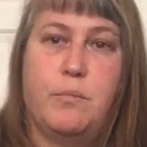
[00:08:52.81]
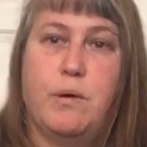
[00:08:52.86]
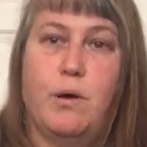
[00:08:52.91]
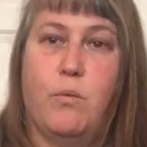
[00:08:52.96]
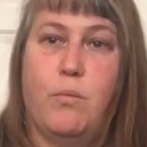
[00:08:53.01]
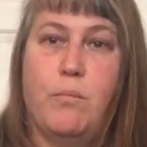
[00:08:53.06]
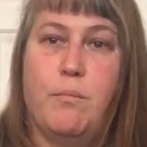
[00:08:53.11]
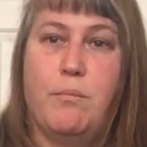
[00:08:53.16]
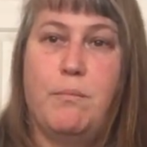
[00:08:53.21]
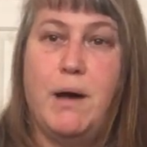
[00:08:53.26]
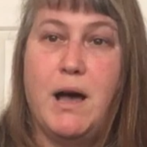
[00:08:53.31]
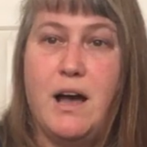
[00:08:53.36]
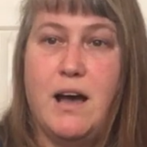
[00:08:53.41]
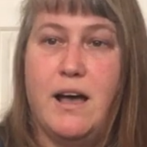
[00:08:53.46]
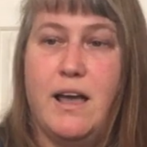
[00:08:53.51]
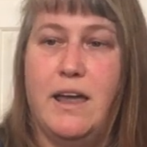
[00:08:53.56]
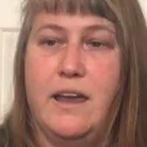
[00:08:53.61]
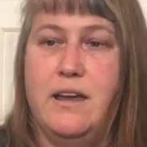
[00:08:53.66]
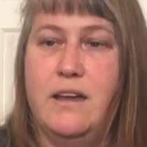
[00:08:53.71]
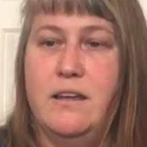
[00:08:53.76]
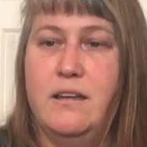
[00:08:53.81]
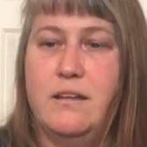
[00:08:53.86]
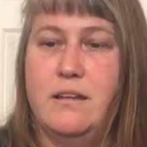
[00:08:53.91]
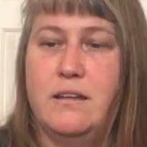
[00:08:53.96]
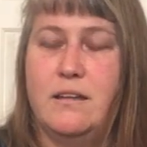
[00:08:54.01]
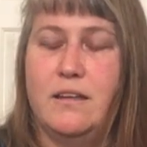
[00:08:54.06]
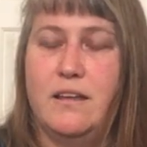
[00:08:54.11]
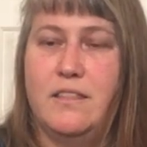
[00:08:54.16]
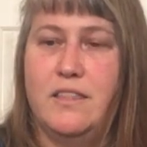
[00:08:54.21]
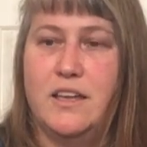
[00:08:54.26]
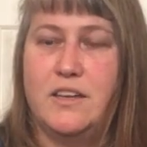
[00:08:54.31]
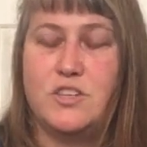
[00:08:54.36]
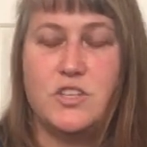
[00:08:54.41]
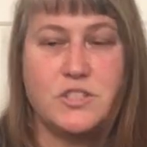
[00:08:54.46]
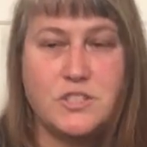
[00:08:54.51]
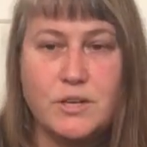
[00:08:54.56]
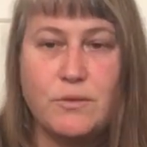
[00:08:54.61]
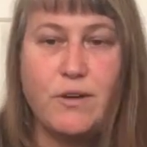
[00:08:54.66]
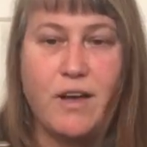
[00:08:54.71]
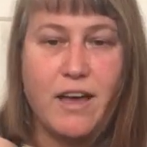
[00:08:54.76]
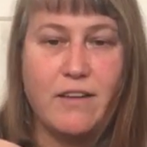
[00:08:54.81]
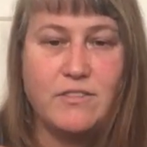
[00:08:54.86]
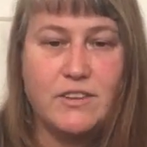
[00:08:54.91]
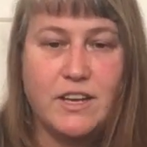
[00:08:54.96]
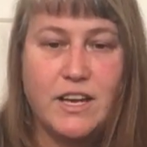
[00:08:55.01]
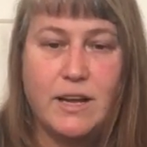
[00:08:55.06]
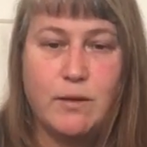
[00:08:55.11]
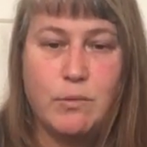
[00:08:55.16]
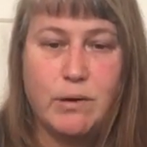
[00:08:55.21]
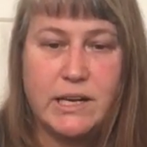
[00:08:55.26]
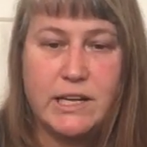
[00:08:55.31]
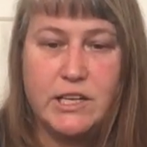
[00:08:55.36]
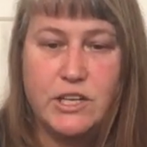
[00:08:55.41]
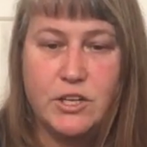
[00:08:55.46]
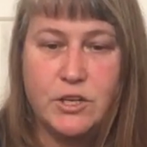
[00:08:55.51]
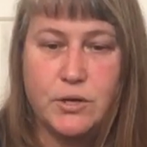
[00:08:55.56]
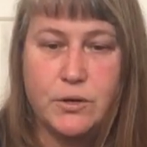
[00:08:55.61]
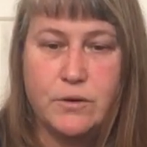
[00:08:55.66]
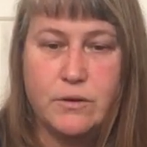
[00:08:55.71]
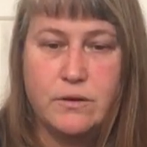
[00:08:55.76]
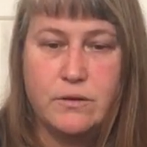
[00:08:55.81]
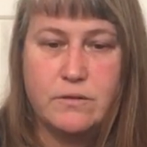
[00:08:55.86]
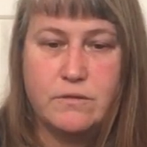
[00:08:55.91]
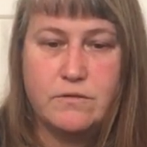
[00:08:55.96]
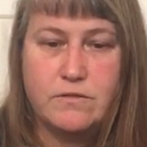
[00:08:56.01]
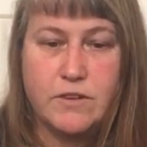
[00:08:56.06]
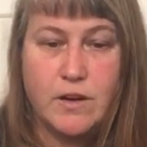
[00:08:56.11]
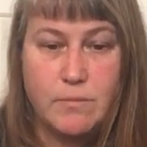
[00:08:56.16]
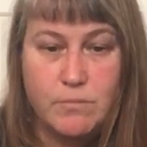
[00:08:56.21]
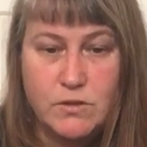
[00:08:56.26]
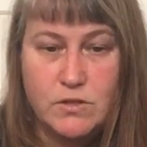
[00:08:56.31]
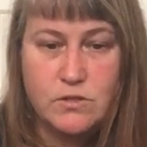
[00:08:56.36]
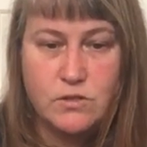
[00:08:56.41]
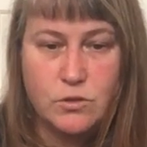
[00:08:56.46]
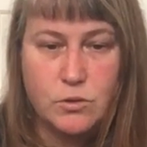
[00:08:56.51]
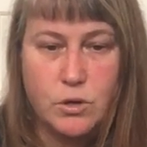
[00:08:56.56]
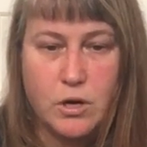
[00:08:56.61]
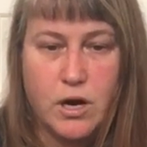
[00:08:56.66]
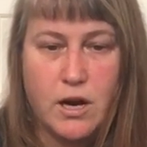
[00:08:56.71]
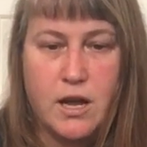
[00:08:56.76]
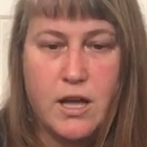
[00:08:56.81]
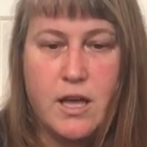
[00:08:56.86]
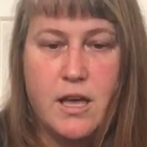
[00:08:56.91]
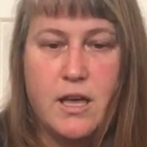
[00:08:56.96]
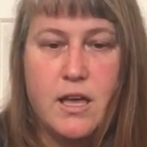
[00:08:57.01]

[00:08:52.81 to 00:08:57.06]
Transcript: But mine, that just arrived today brand new from the store,